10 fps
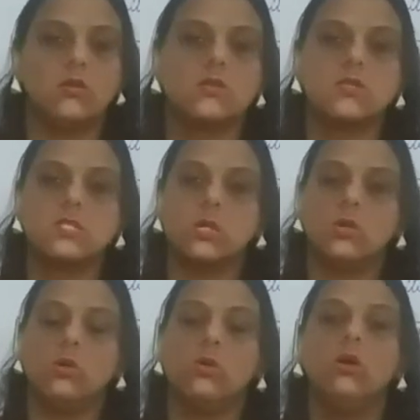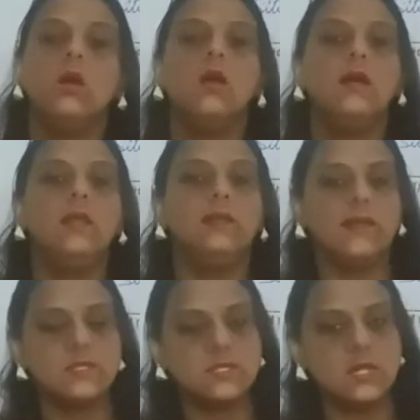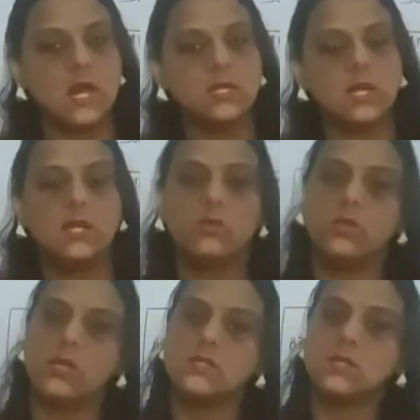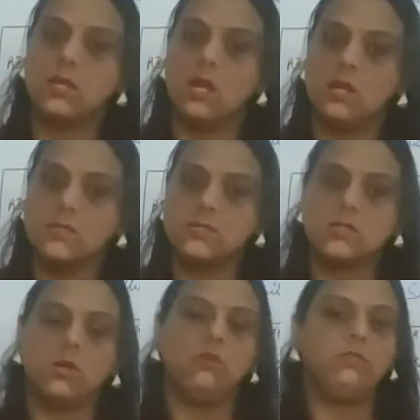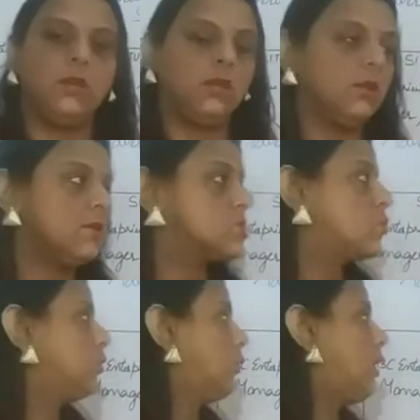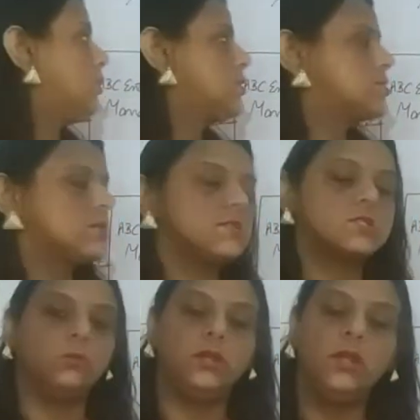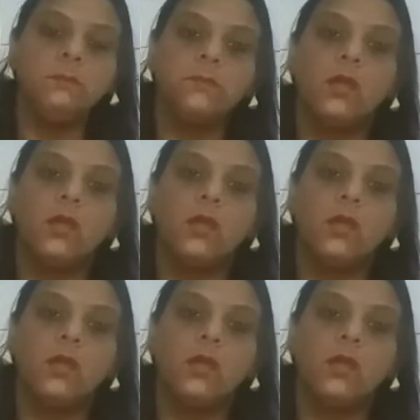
So, let's start our today's class of English with the writing skills only.